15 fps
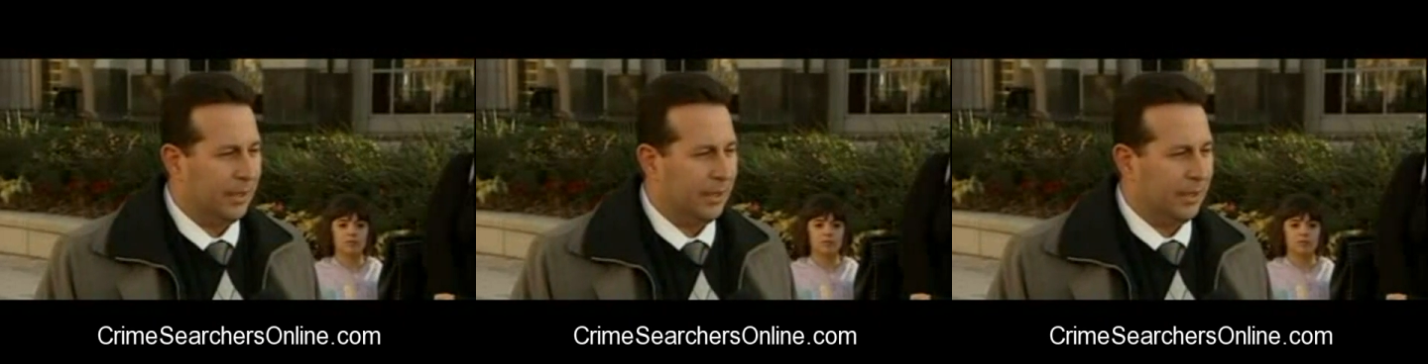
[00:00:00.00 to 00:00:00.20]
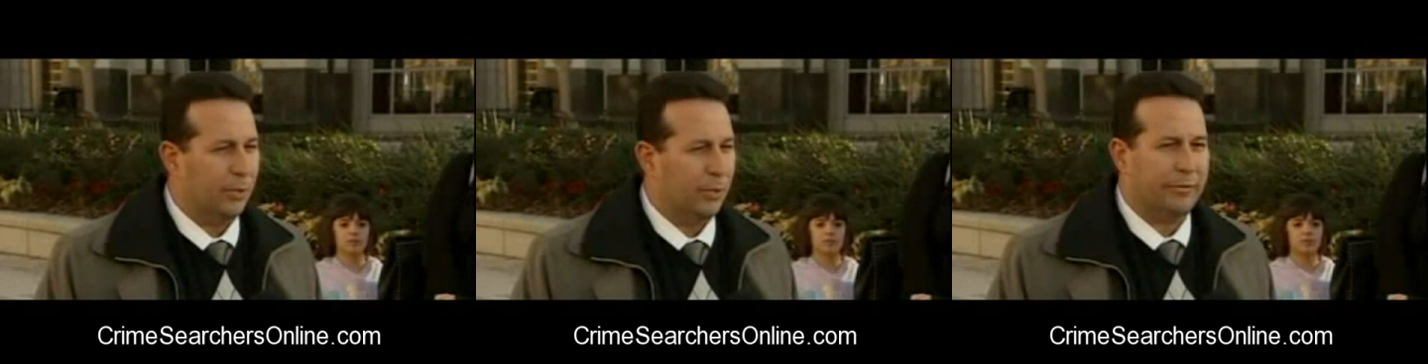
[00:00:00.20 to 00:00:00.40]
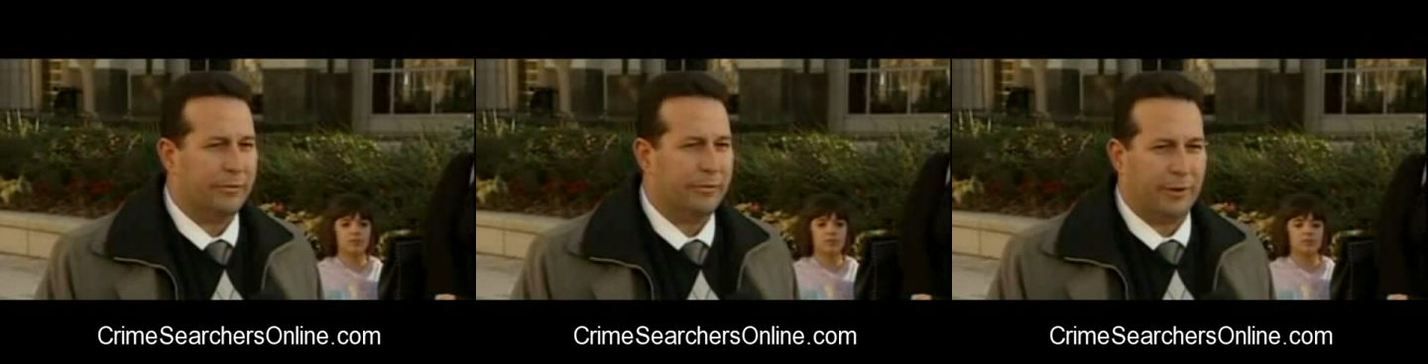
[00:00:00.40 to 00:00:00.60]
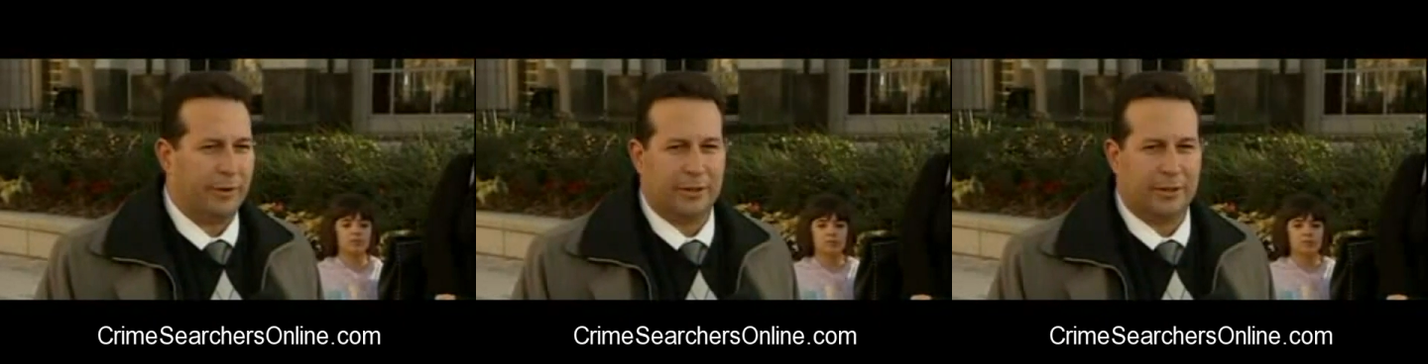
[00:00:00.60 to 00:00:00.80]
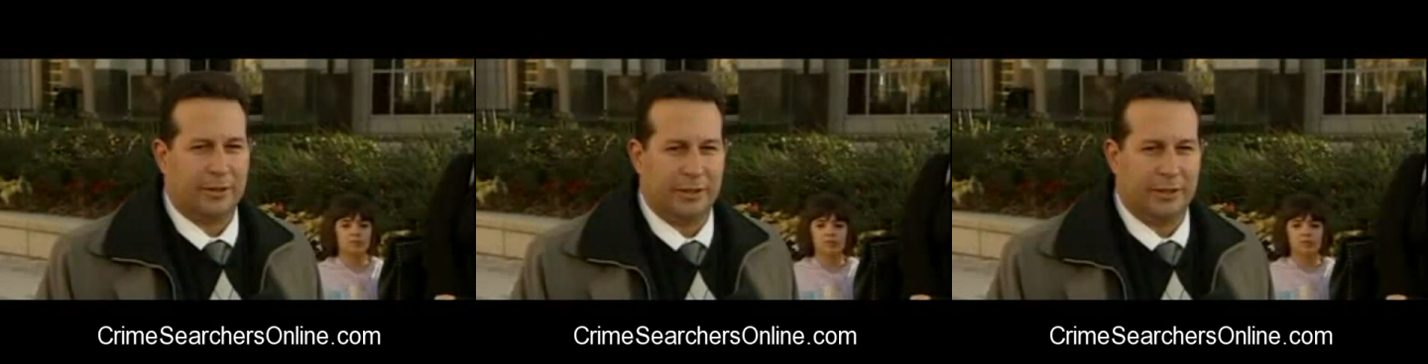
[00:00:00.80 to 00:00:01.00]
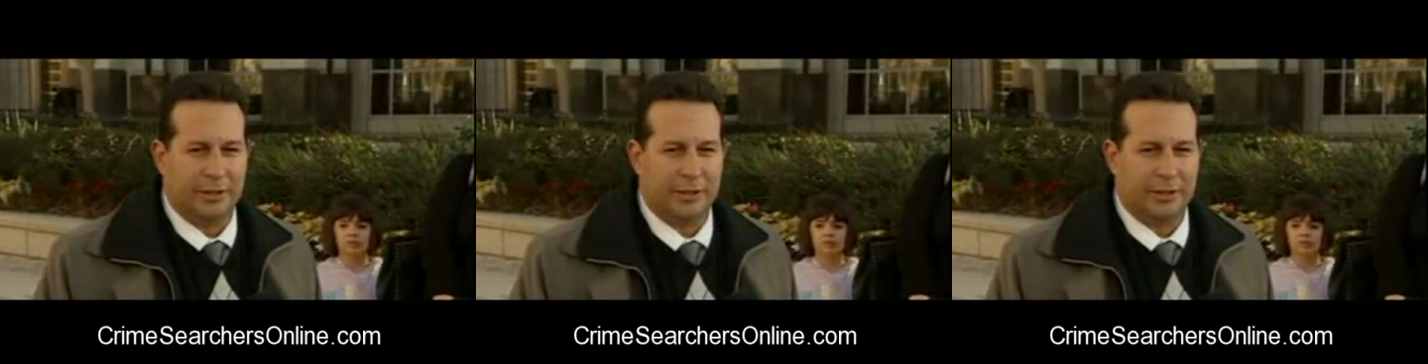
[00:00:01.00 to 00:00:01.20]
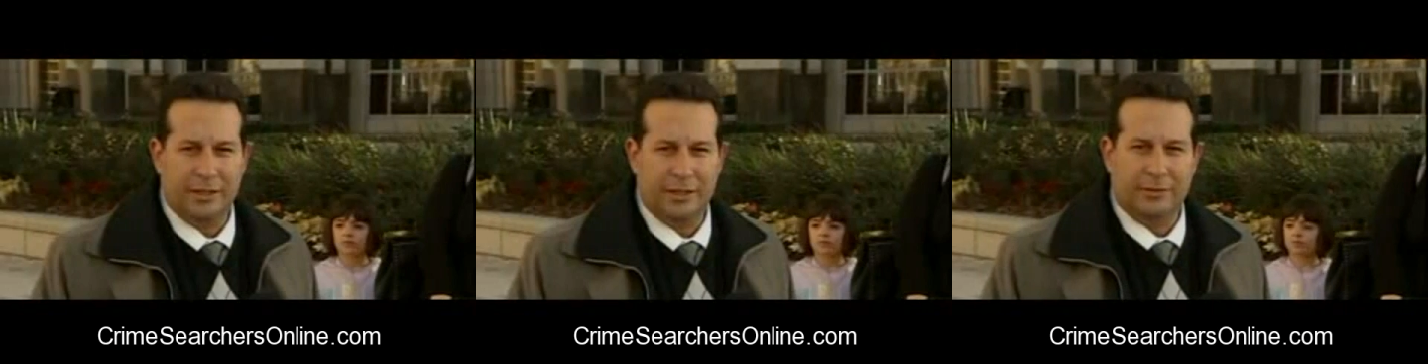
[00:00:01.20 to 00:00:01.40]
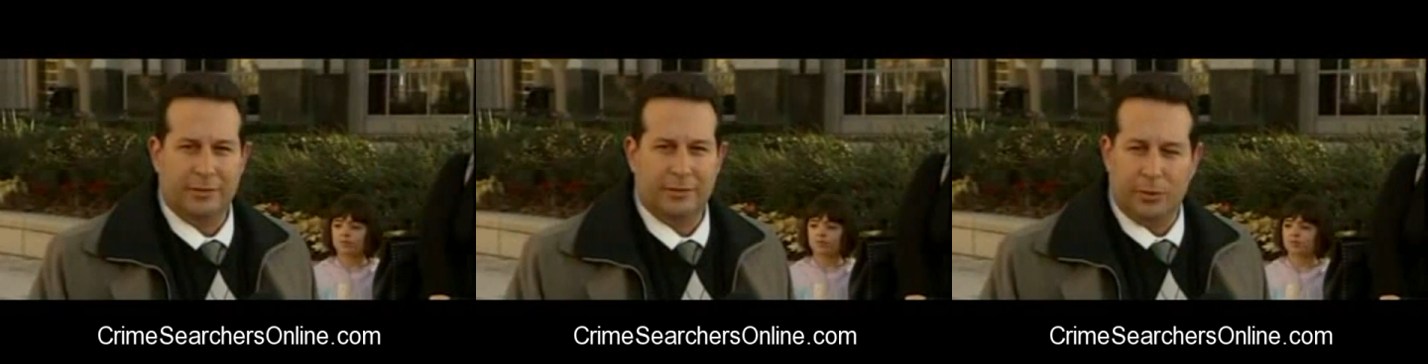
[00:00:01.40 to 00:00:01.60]
And quite frankly,
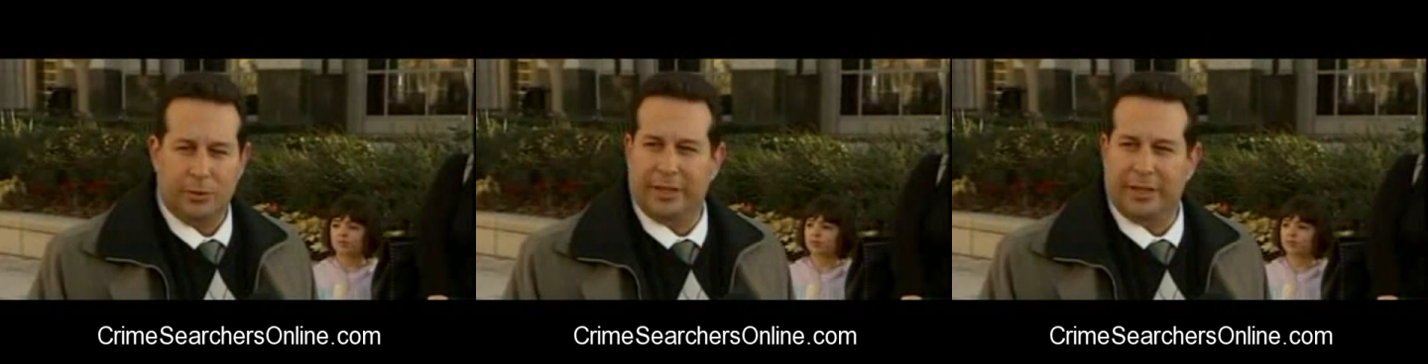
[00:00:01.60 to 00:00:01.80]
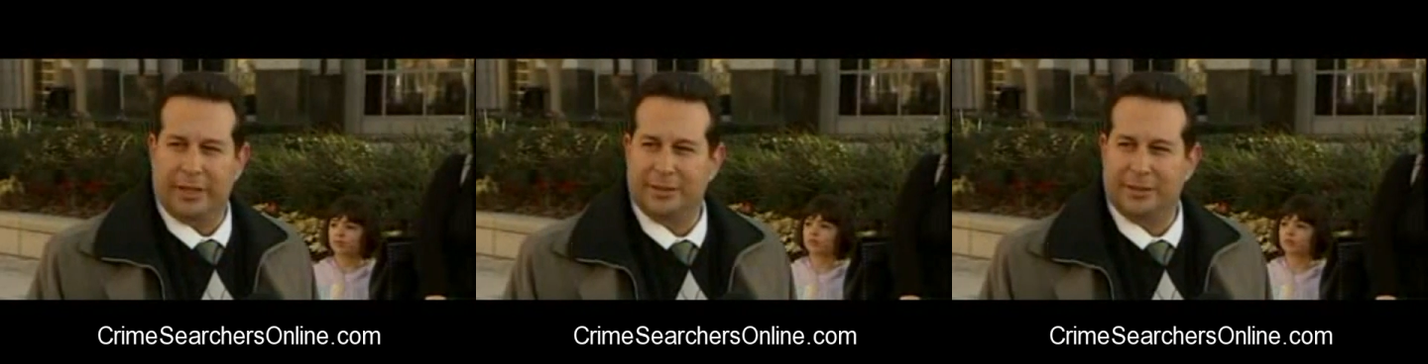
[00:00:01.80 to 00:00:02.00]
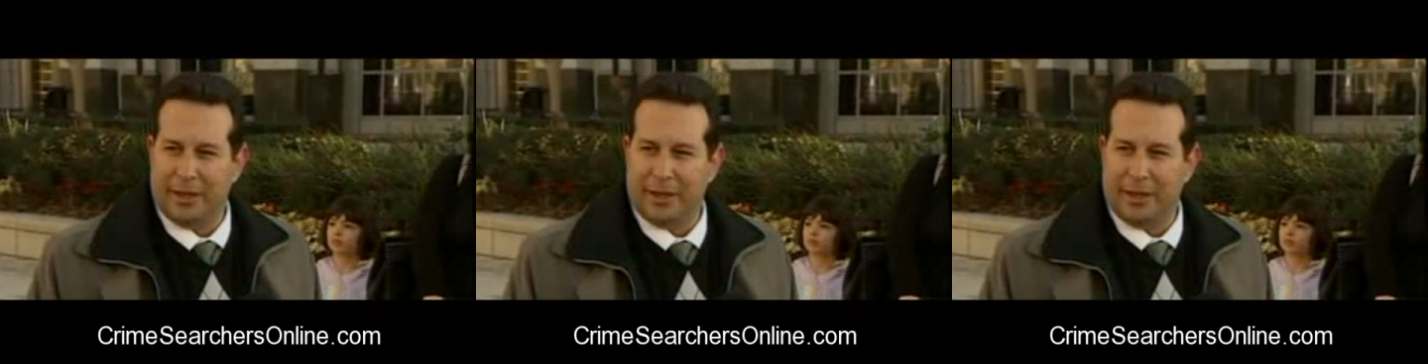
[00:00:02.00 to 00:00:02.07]
if you want to get